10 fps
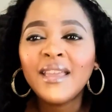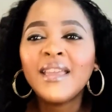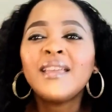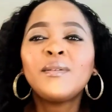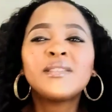
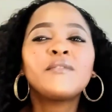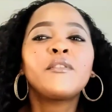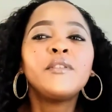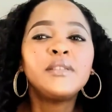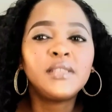It was a
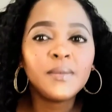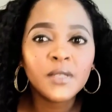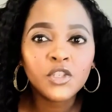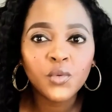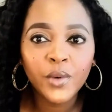very deep
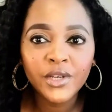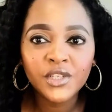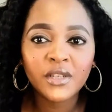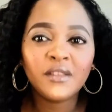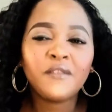situation.